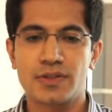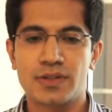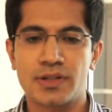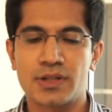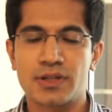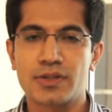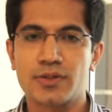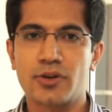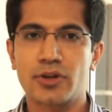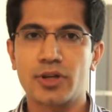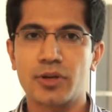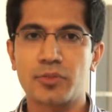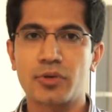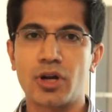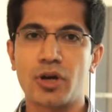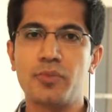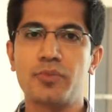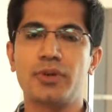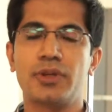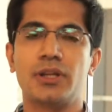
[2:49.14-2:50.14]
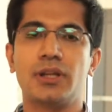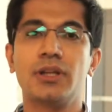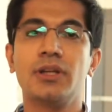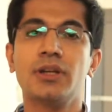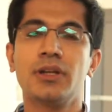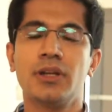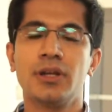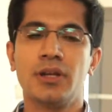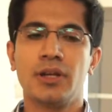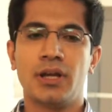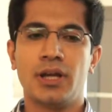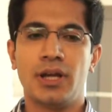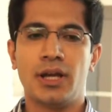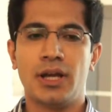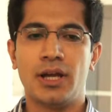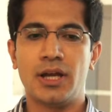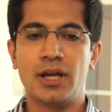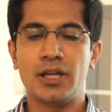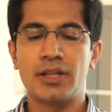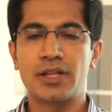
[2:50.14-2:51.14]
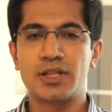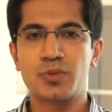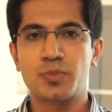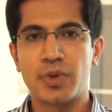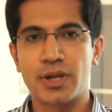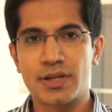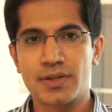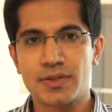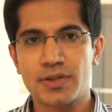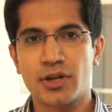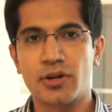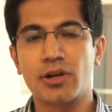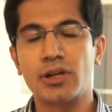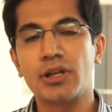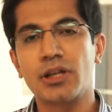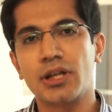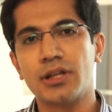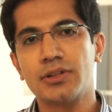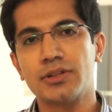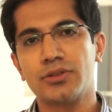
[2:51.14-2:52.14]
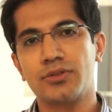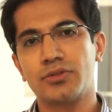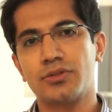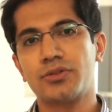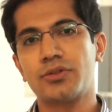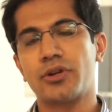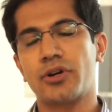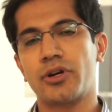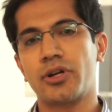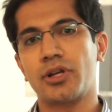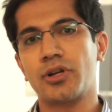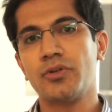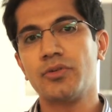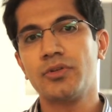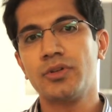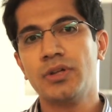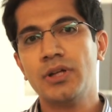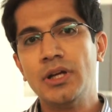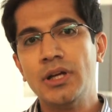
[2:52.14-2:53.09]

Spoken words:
is a startup company that's based here in London, Ontario.